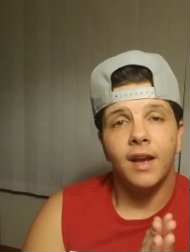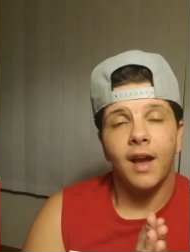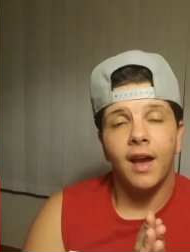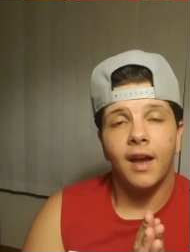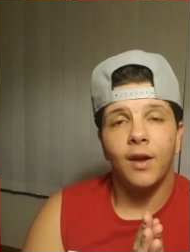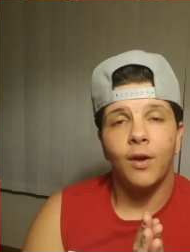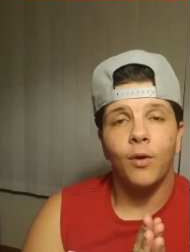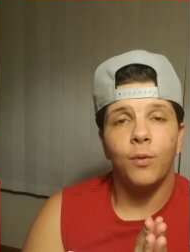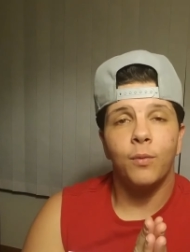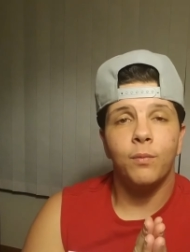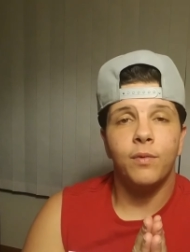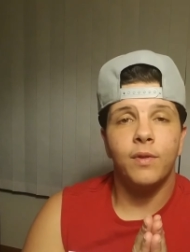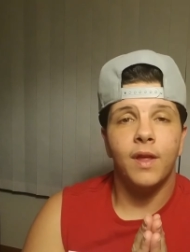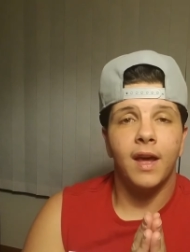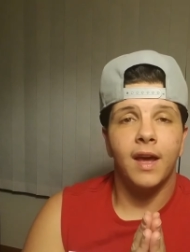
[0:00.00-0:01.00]
I hope
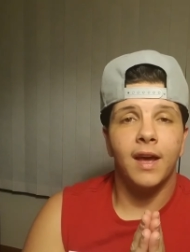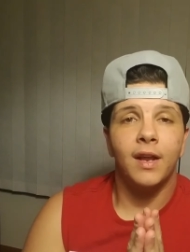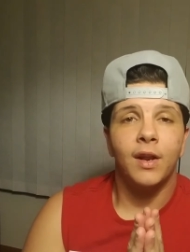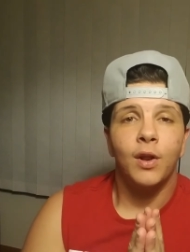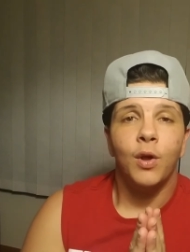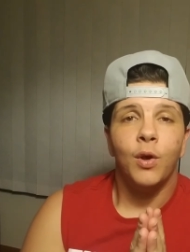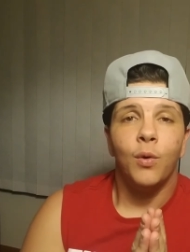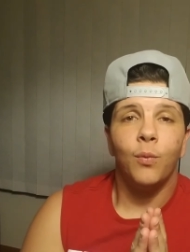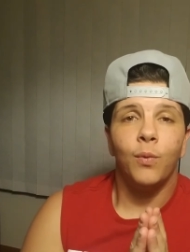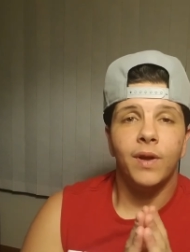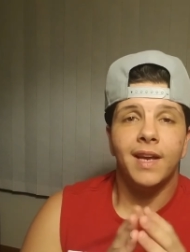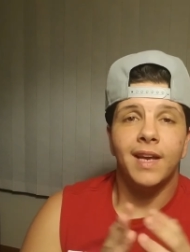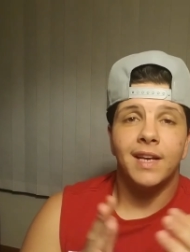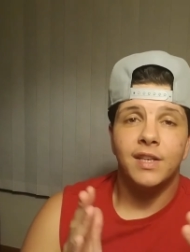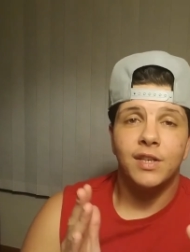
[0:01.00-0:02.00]
that
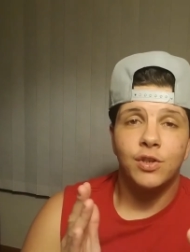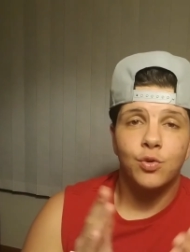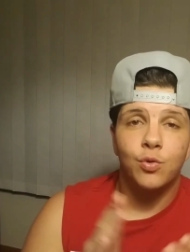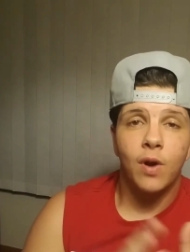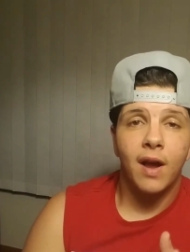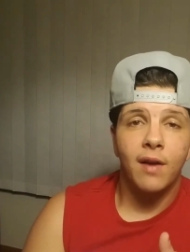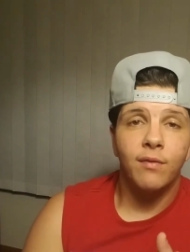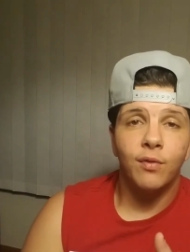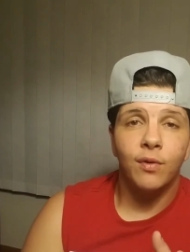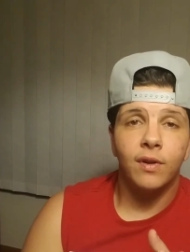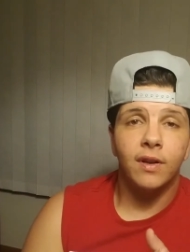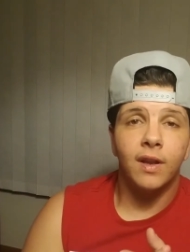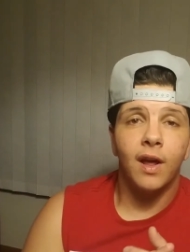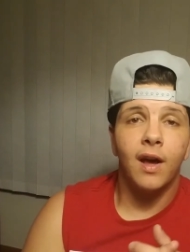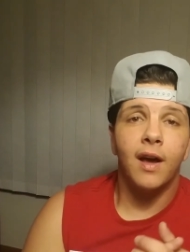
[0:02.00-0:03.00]
we get to travel a
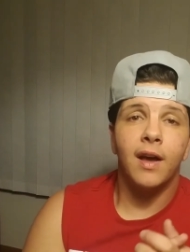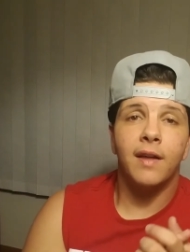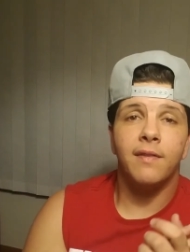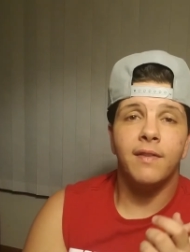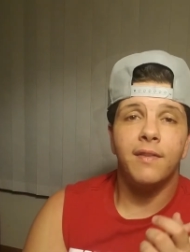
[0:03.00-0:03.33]
lot.